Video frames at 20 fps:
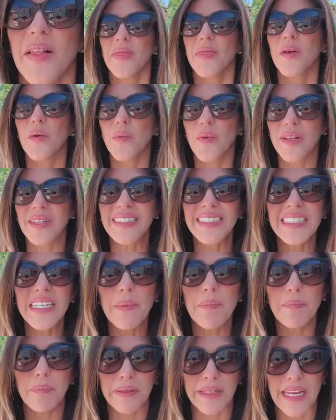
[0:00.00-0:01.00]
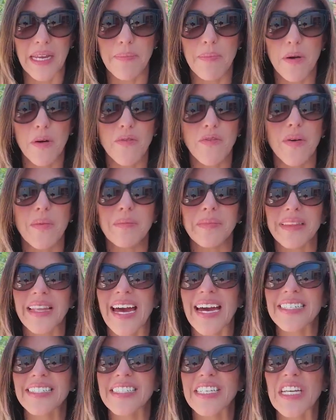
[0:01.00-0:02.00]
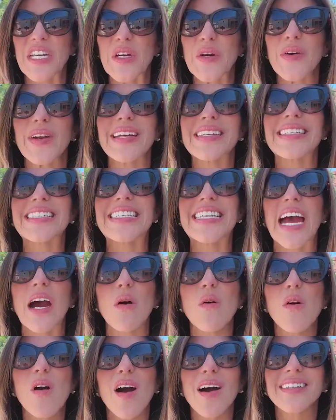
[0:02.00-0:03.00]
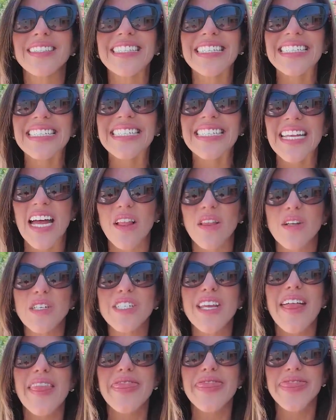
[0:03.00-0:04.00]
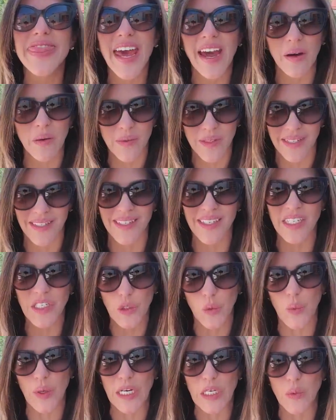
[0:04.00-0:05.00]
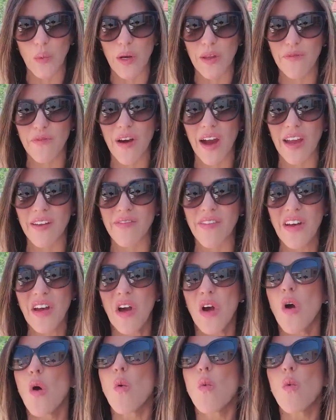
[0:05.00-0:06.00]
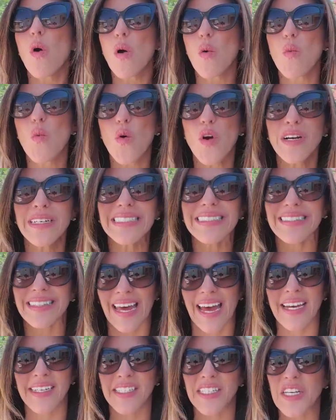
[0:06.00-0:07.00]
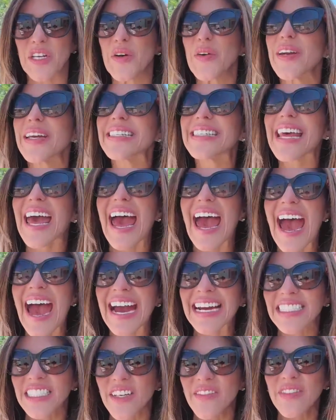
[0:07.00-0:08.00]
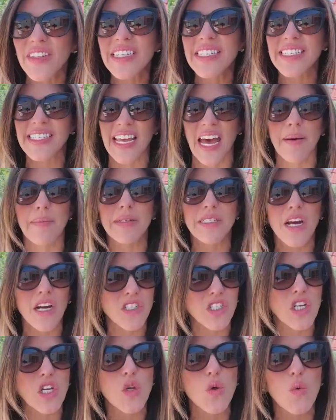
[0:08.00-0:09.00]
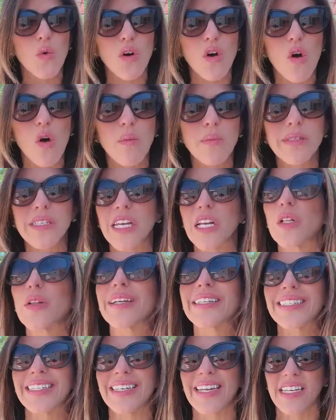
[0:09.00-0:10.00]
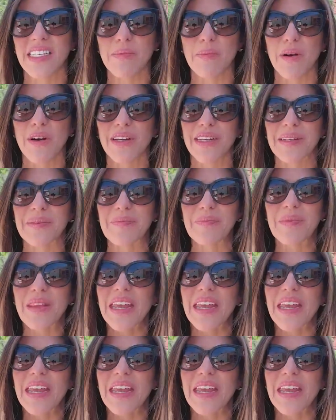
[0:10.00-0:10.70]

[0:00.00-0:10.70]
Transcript: The real estate playbook from last year is now costing sellers thousands in 2025. What worked last year is actively sabotaging your home sale in today's market.